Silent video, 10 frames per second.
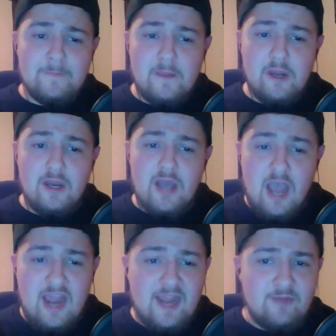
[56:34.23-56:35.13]

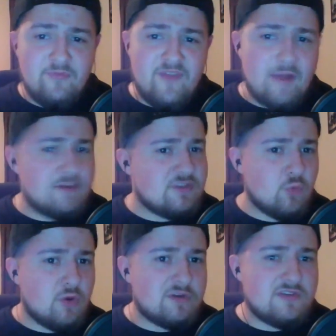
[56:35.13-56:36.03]
I had found his
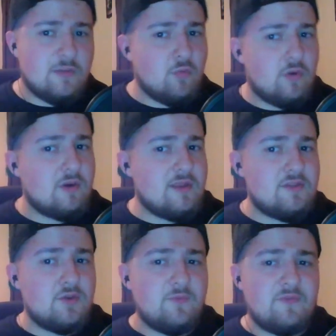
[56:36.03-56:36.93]
work somewhere in
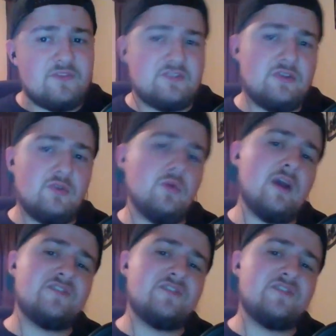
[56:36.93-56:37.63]
the New 52.